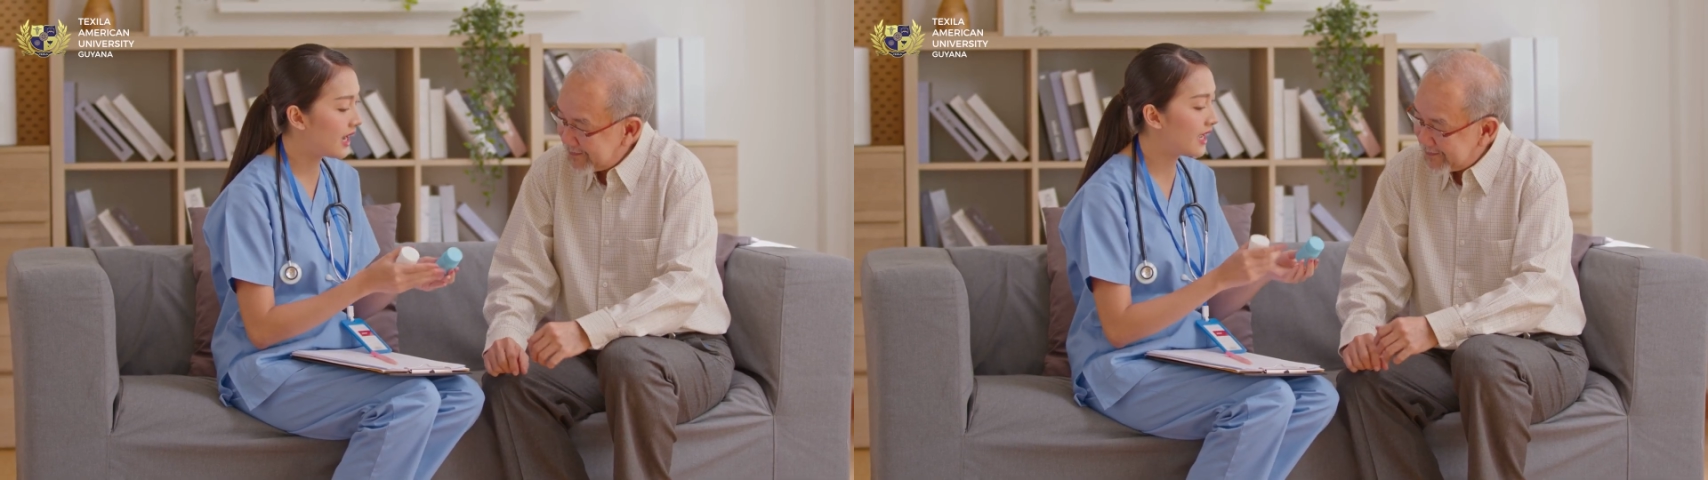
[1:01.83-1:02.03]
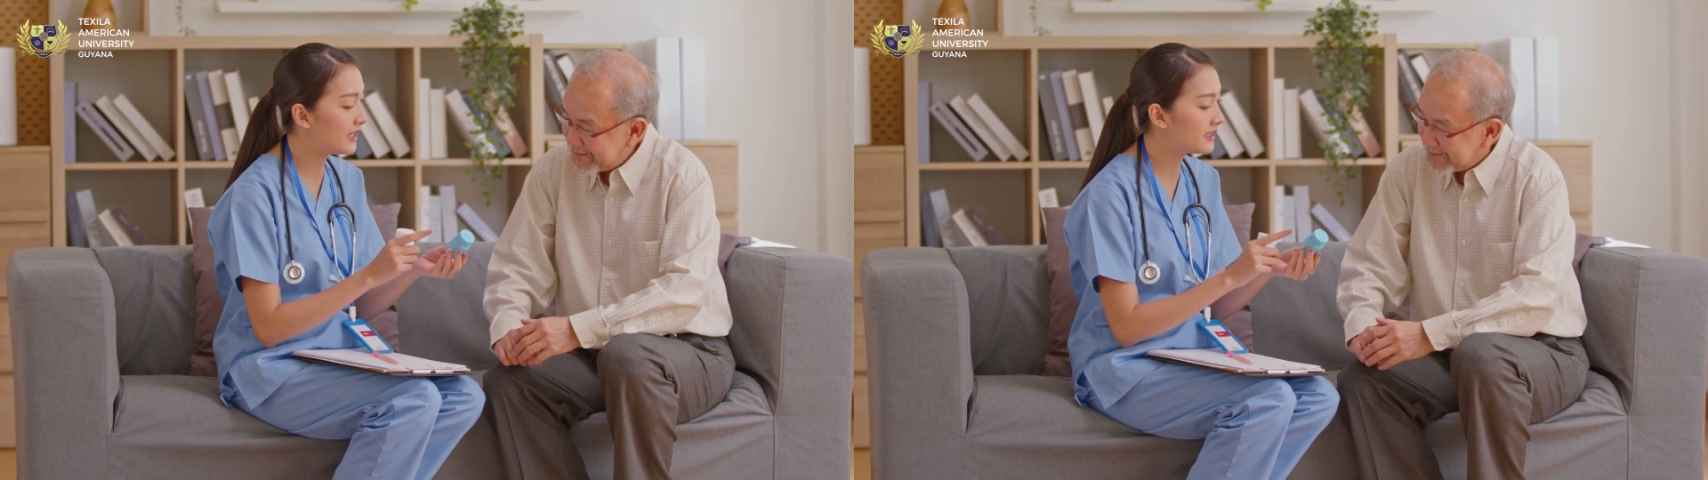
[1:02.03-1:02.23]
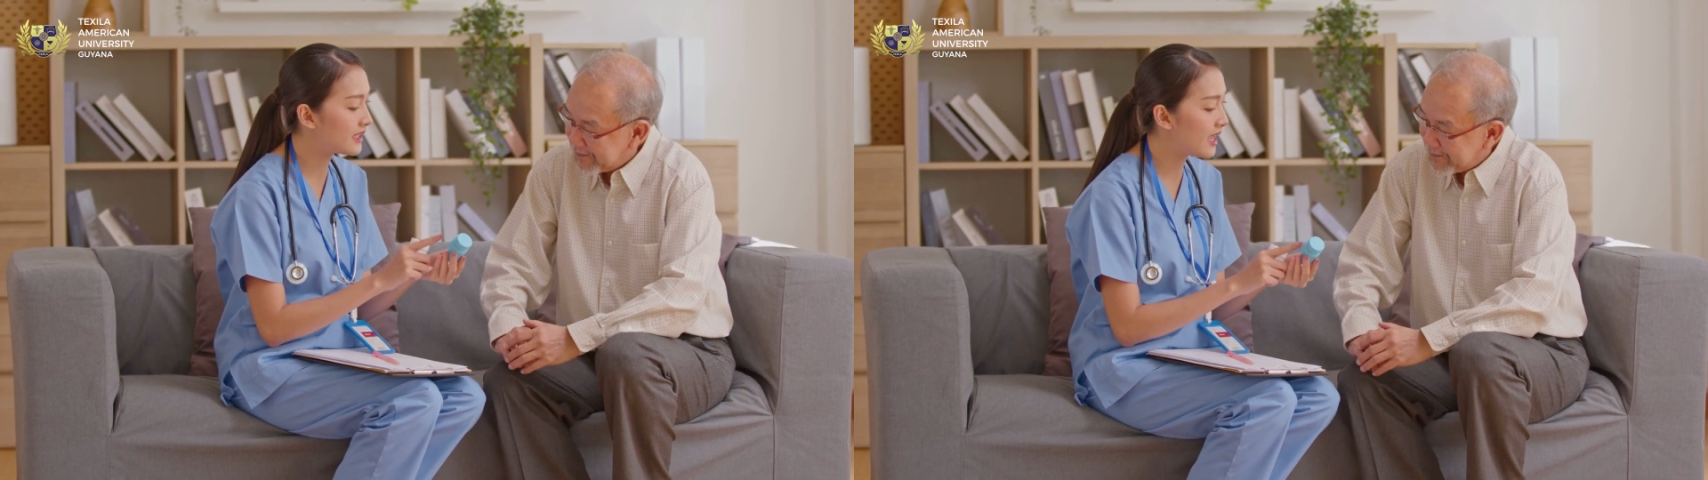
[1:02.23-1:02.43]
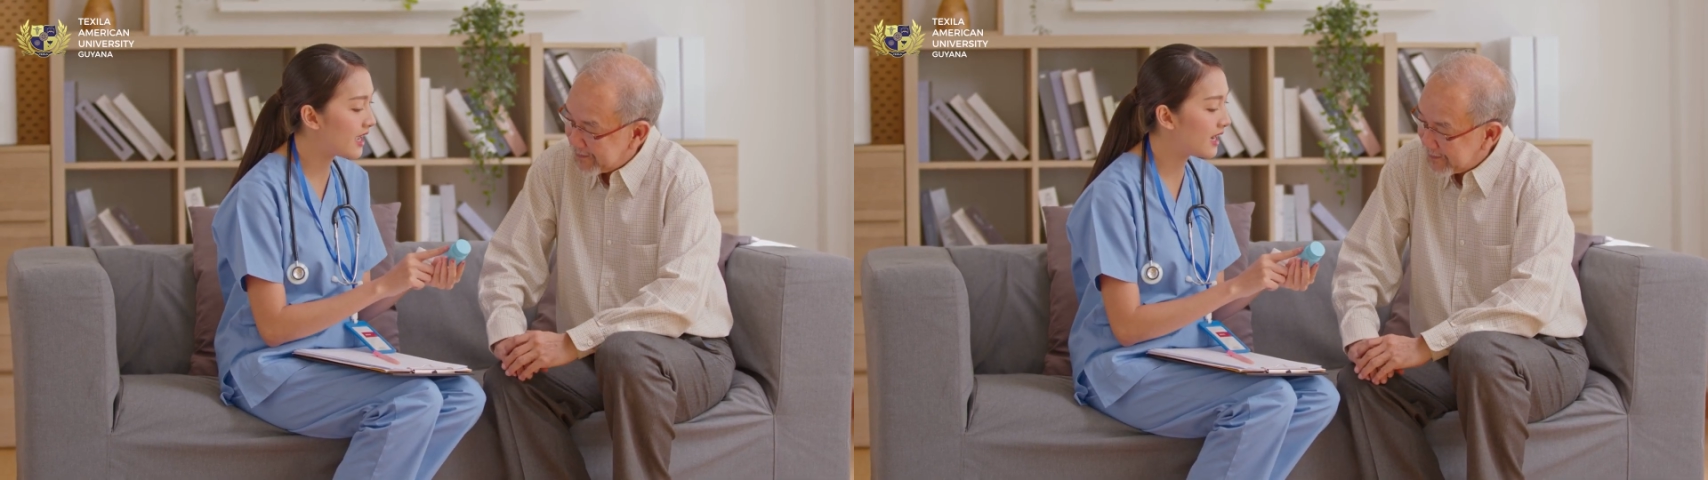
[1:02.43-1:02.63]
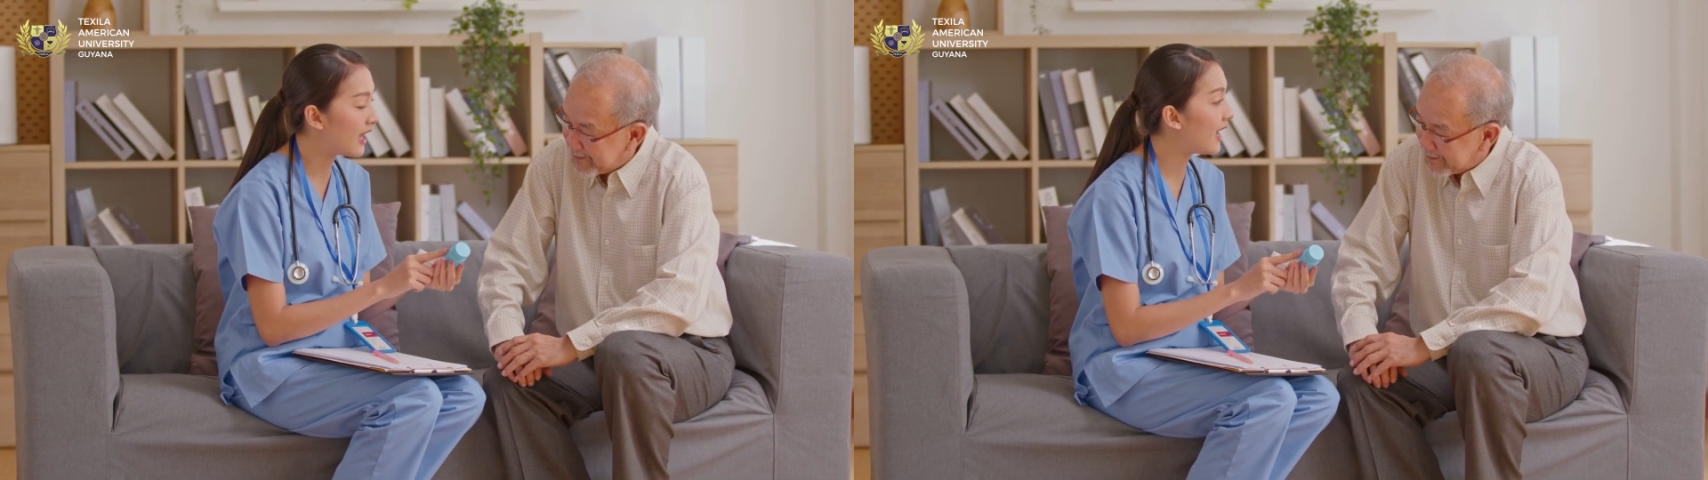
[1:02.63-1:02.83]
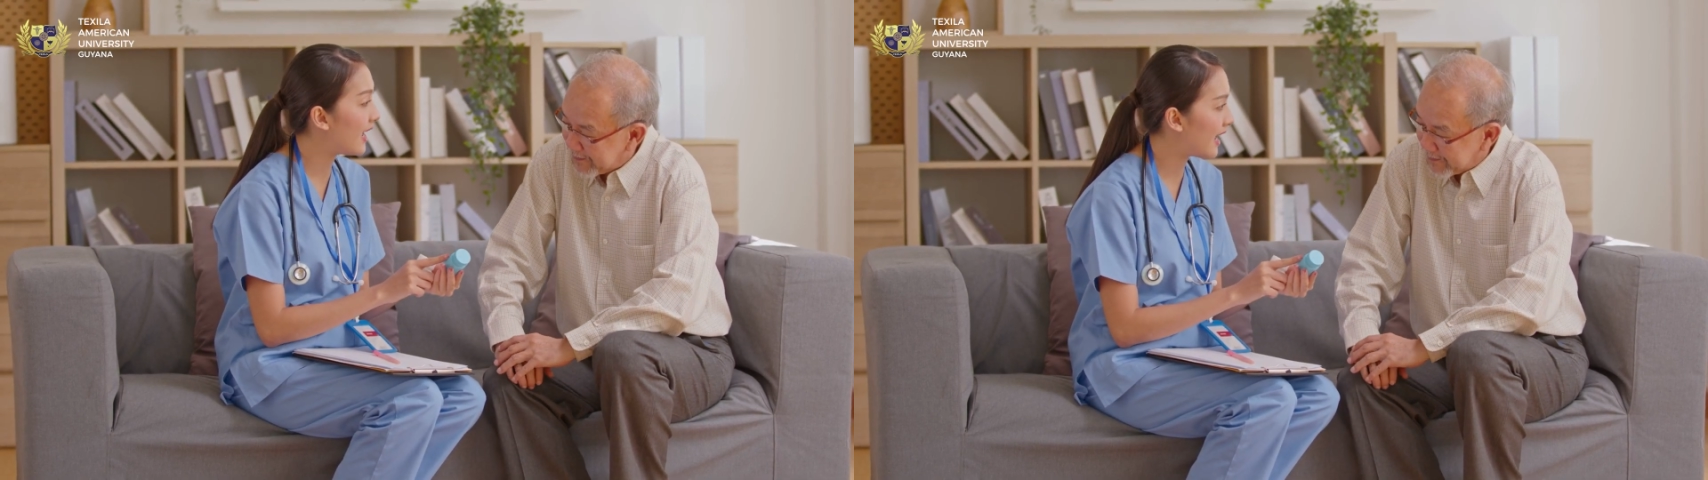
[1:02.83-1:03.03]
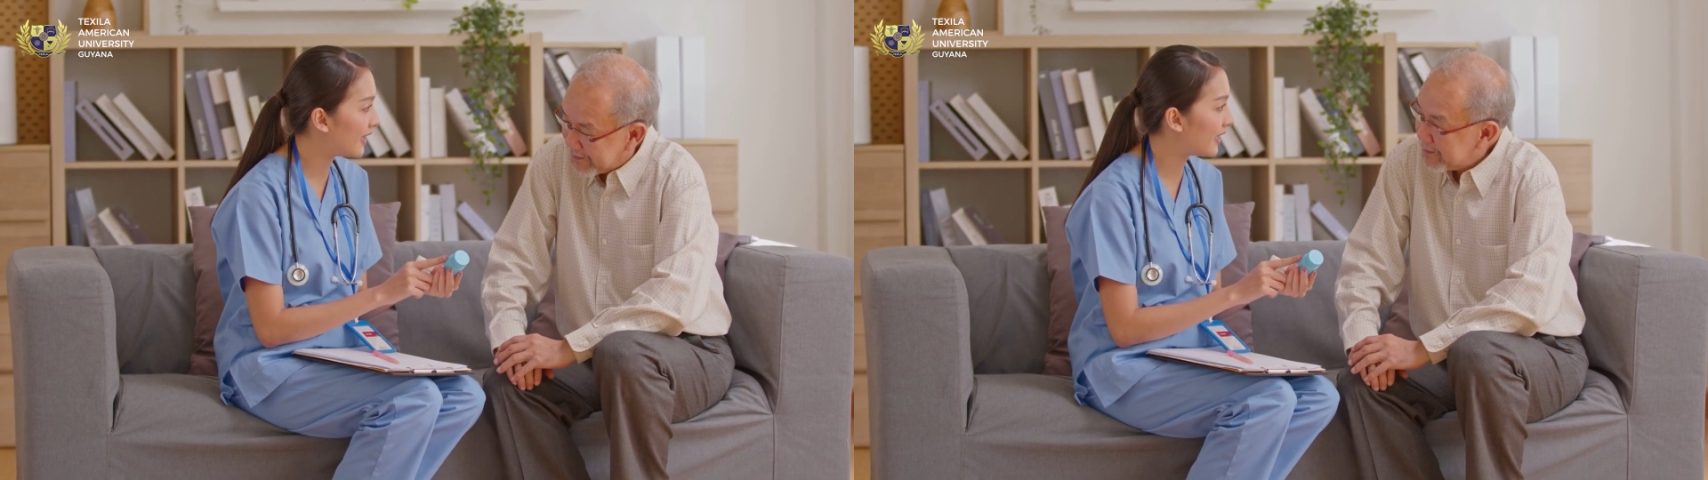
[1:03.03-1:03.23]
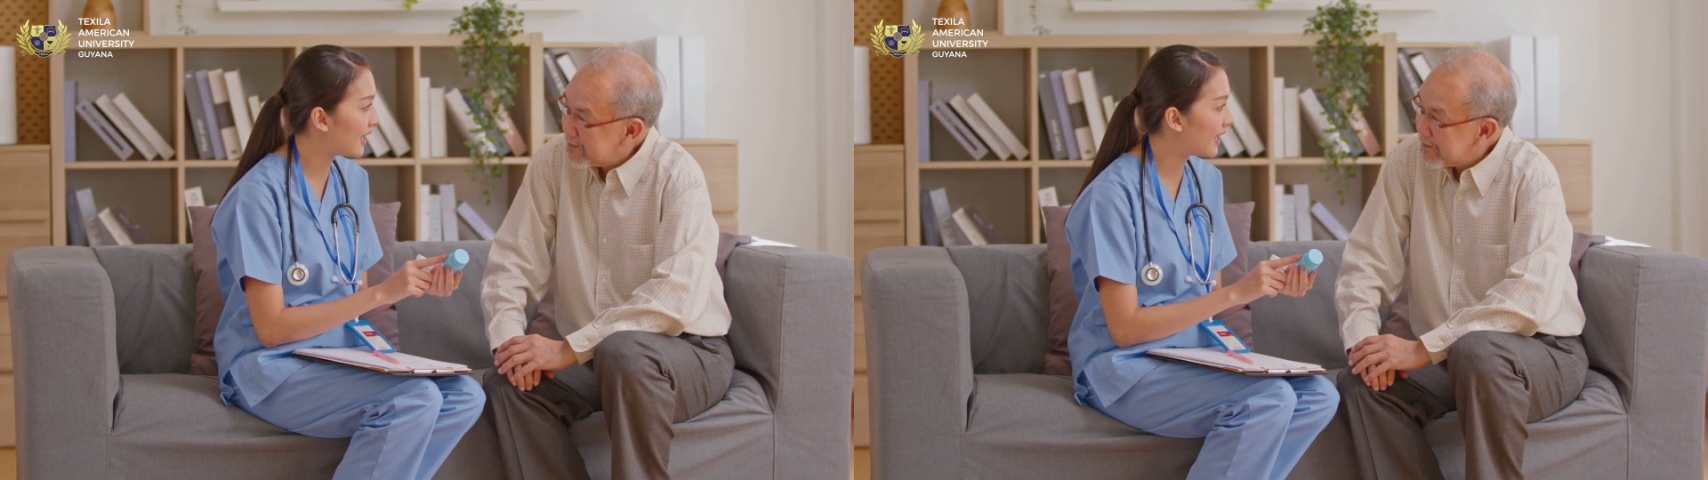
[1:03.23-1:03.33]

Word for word: changes and interventions